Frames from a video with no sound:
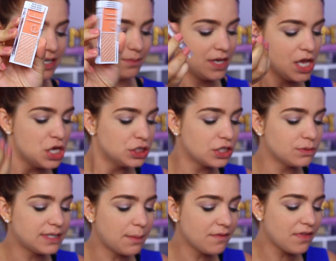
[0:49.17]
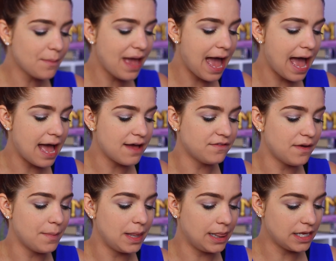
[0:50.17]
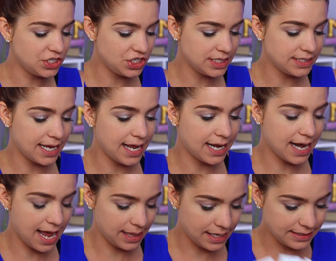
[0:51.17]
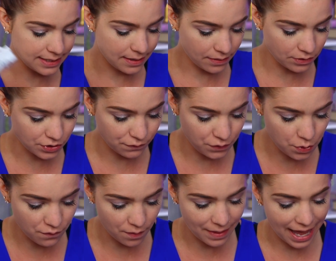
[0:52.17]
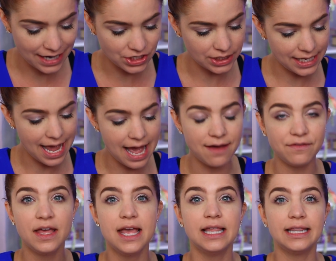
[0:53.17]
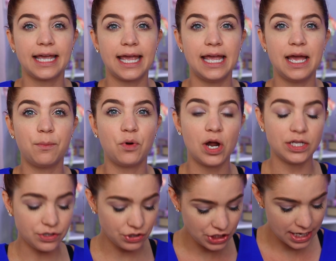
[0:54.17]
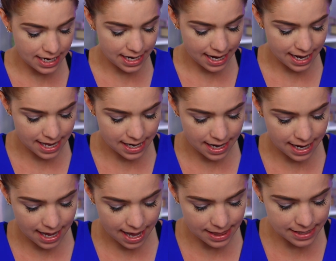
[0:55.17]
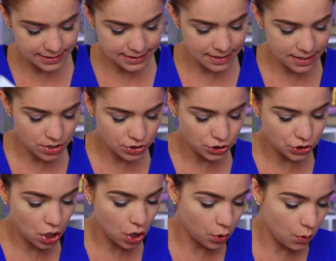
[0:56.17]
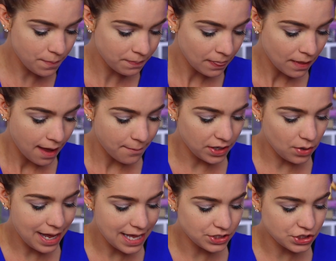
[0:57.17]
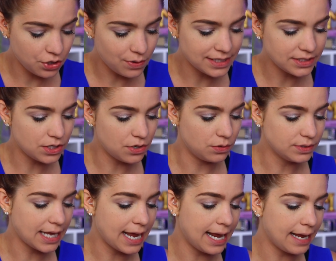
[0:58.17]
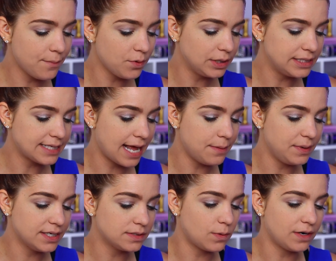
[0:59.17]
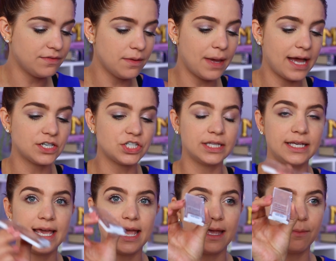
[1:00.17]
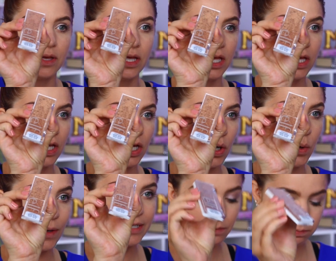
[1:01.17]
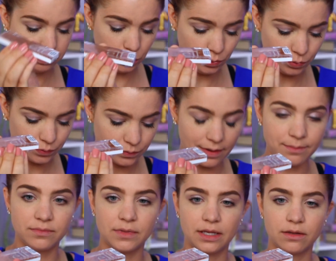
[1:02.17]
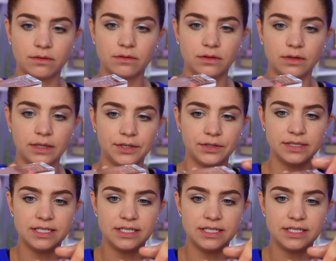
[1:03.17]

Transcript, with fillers: in them. So some of them have blushes and highlights. And then there's a few of them that actually have like a bronzer shade and a highlight in there. So I'm gonna go ahead and show you guys those. I am really sad because one of them actually came quite, ooh, I'm like literally